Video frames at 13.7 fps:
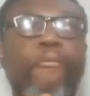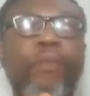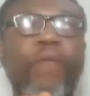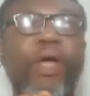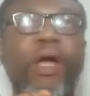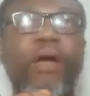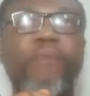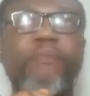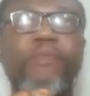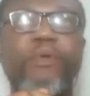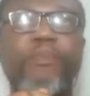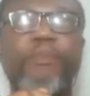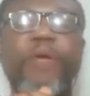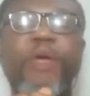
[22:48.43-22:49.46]

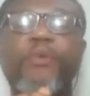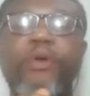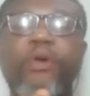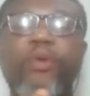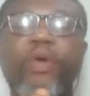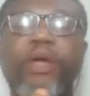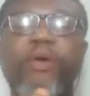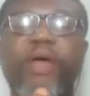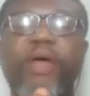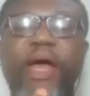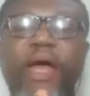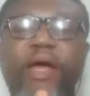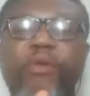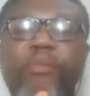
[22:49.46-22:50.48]

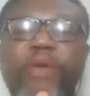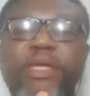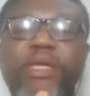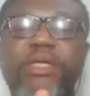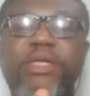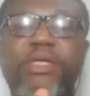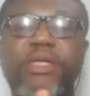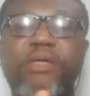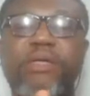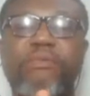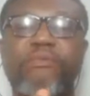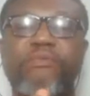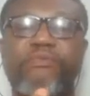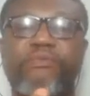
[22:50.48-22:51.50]
I commend
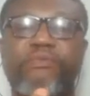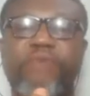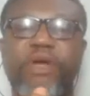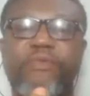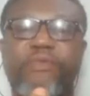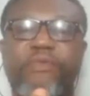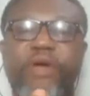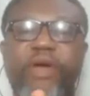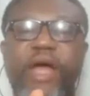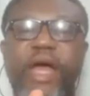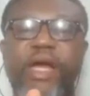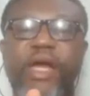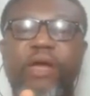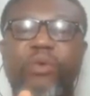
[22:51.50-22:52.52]
very, very
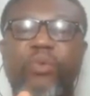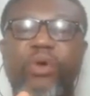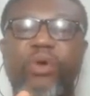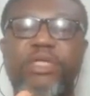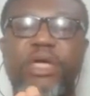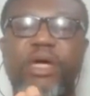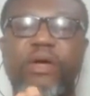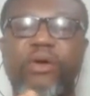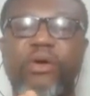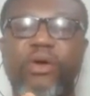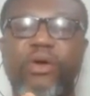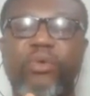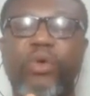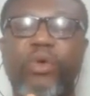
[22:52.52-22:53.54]
highly what
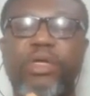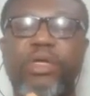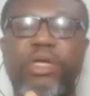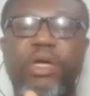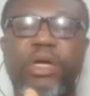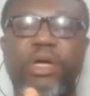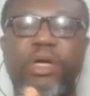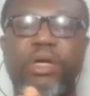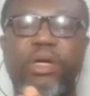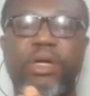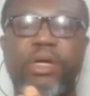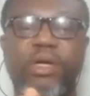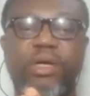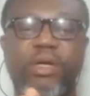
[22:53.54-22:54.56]

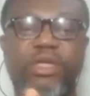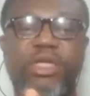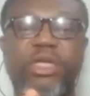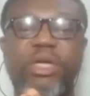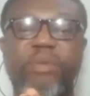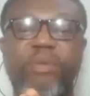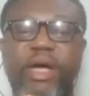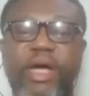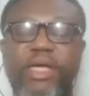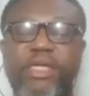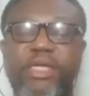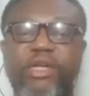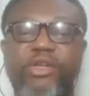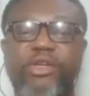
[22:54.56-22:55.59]
the cinema
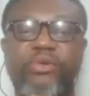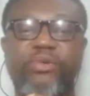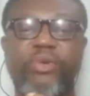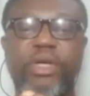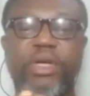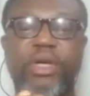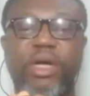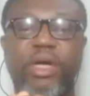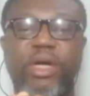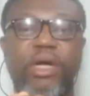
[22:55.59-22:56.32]
guys are doing.